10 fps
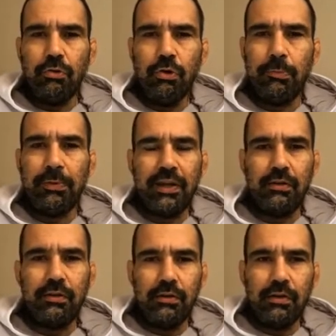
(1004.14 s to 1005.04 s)

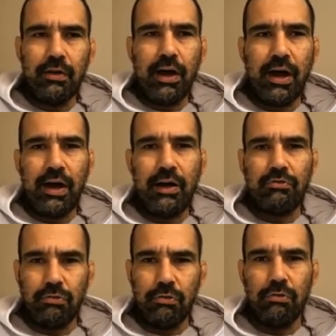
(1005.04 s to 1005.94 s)
hoping
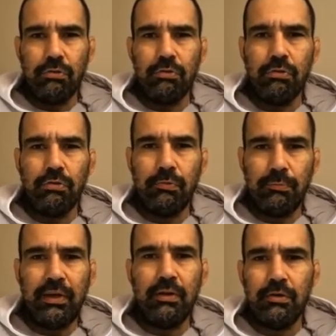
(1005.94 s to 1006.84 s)

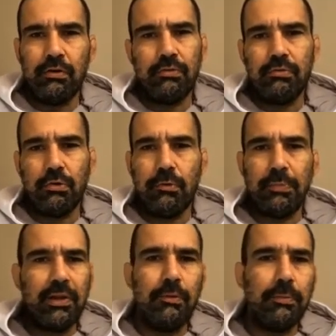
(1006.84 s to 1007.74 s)
to be
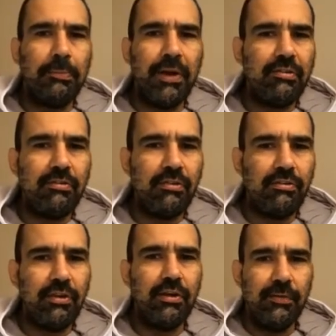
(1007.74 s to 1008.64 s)
competing on Pumpex
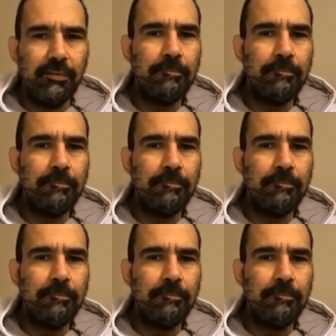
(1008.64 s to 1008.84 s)
this year.